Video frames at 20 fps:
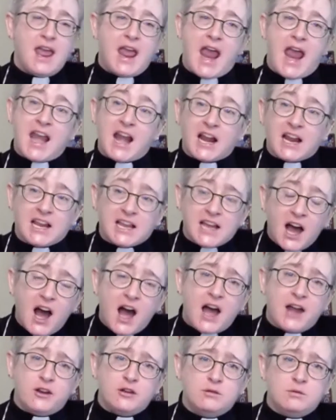and a
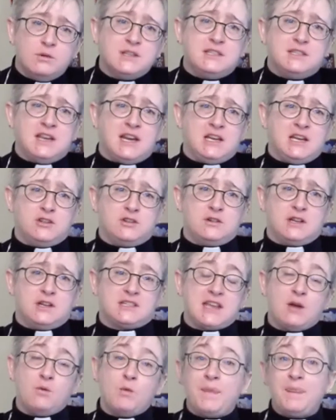God who is dangerous.
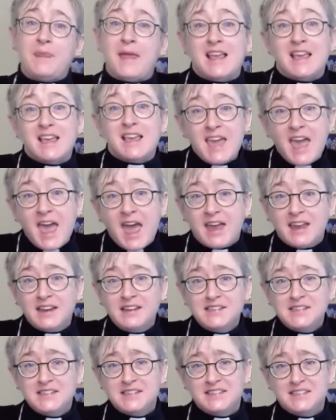And what they get